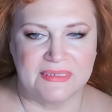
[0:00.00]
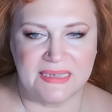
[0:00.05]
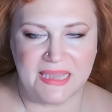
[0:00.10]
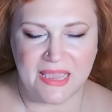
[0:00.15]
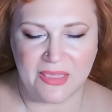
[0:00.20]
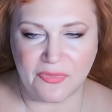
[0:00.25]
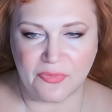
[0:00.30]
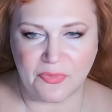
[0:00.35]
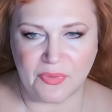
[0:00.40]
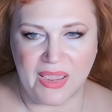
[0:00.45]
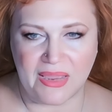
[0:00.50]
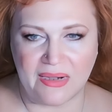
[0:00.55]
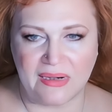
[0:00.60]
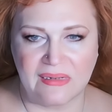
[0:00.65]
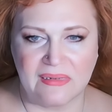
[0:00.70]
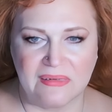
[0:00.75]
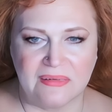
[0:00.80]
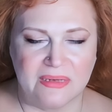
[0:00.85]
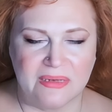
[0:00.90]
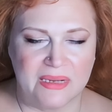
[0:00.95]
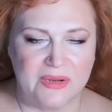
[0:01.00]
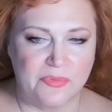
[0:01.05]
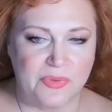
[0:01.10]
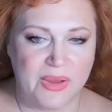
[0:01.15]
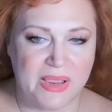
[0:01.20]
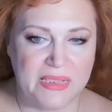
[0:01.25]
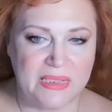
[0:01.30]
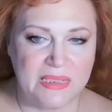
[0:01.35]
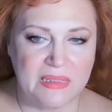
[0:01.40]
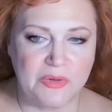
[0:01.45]
the death rattle,
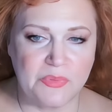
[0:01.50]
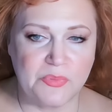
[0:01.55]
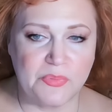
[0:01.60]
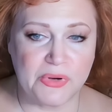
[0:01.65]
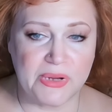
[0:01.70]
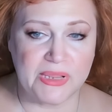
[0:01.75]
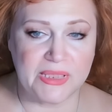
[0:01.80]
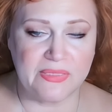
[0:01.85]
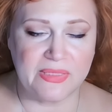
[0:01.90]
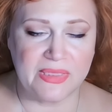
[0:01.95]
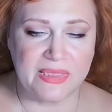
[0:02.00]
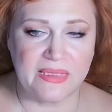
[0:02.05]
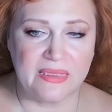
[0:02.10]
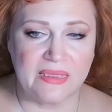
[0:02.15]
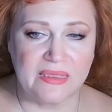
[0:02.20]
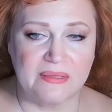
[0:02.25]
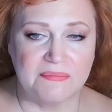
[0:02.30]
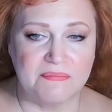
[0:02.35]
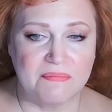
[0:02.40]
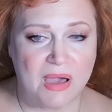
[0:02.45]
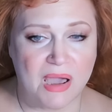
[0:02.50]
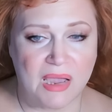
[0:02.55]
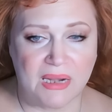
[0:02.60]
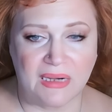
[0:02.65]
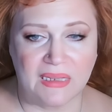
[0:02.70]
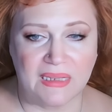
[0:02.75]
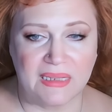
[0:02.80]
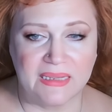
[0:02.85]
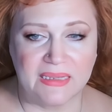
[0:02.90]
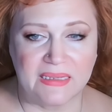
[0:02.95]
irregular breathing,
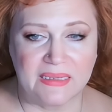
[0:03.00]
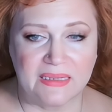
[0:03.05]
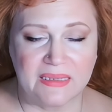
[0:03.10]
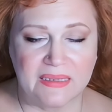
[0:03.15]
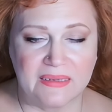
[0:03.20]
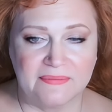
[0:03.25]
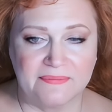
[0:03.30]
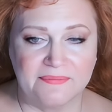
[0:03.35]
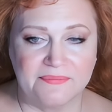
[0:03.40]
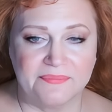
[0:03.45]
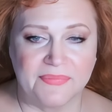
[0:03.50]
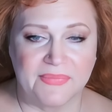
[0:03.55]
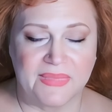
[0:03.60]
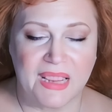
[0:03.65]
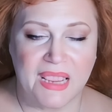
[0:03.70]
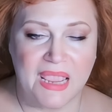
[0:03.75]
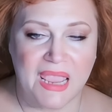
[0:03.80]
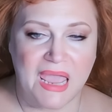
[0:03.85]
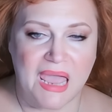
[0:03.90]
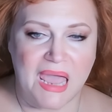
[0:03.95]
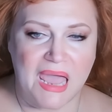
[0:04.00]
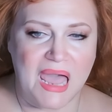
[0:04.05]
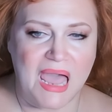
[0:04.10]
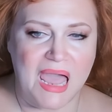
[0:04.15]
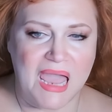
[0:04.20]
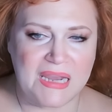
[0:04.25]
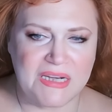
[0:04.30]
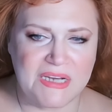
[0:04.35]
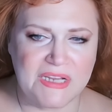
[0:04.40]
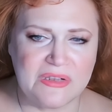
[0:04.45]
mottling.
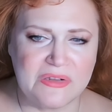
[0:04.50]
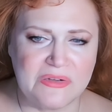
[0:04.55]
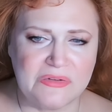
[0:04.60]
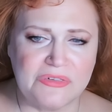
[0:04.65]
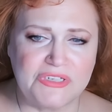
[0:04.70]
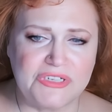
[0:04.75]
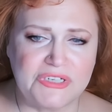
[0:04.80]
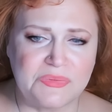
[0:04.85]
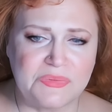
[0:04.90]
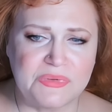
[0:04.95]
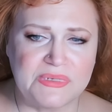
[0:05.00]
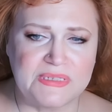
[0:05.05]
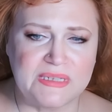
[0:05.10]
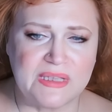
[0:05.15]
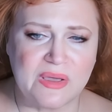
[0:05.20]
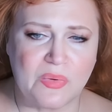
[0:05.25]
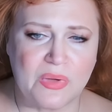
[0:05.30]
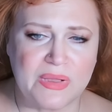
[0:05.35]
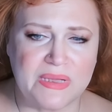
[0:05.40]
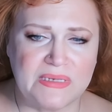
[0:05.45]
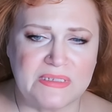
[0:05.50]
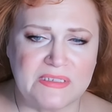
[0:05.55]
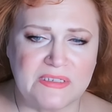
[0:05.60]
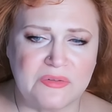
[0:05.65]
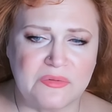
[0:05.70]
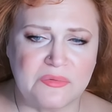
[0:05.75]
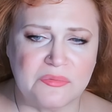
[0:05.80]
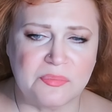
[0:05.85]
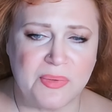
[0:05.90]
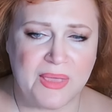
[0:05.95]
I knew she was going
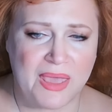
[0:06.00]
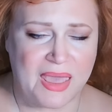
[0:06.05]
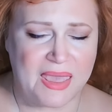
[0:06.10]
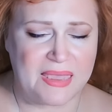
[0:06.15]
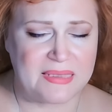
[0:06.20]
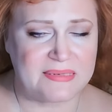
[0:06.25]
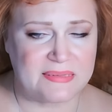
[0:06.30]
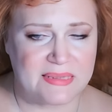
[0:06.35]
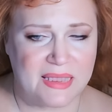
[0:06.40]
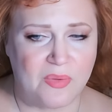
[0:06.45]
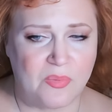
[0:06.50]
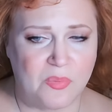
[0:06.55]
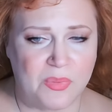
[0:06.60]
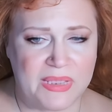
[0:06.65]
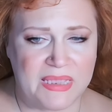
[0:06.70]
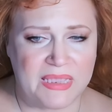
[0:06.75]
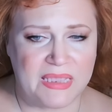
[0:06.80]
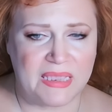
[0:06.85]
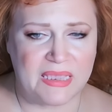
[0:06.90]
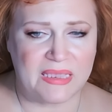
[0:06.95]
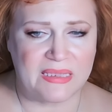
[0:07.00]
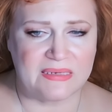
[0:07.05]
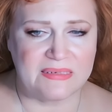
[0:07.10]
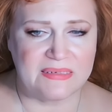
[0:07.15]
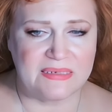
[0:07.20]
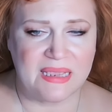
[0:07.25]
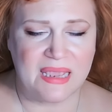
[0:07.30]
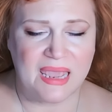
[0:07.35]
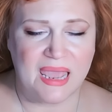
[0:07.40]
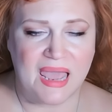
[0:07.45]
to pass that
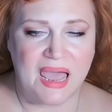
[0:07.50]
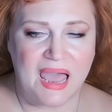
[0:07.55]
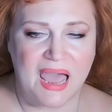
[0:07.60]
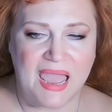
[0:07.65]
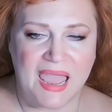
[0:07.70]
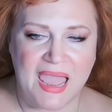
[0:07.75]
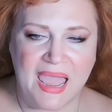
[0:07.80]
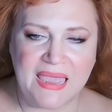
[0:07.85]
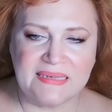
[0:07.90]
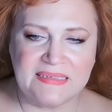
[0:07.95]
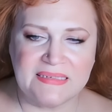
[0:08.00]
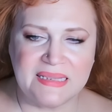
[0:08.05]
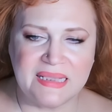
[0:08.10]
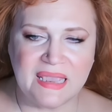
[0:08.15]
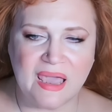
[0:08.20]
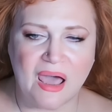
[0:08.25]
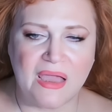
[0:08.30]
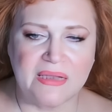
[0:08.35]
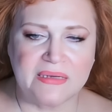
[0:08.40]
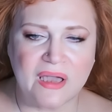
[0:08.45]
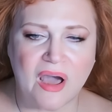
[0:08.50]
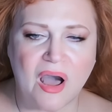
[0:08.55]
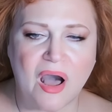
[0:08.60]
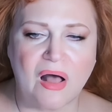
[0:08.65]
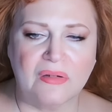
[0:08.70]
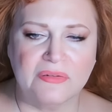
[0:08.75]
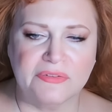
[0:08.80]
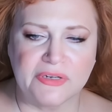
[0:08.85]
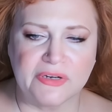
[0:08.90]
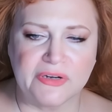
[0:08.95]
weekend. I asked the on
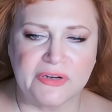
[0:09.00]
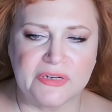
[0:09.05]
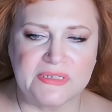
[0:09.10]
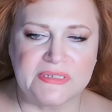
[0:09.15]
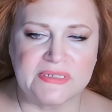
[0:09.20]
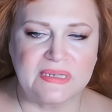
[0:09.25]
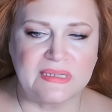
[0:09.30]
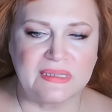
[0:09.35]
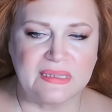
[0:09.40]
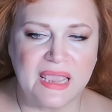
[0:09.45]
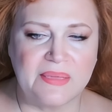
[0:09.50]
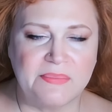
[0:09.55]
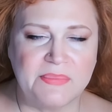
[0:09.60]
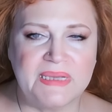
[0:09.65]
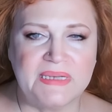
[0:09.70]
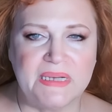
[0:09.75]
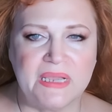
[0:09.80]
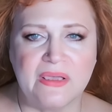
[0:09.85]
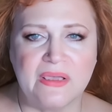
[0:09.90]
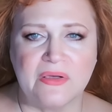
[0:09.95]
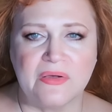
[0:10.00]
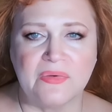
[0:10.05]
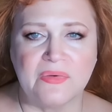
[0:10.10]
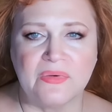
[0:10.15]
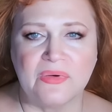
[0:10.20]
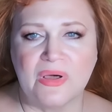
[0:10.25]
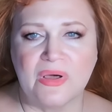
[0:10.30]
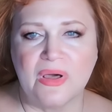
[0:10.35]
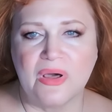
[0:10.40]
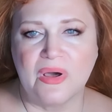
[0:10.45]
call nurse to let me
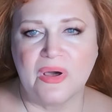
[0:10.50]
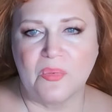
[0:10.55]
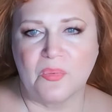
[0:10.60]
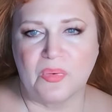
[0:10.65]
know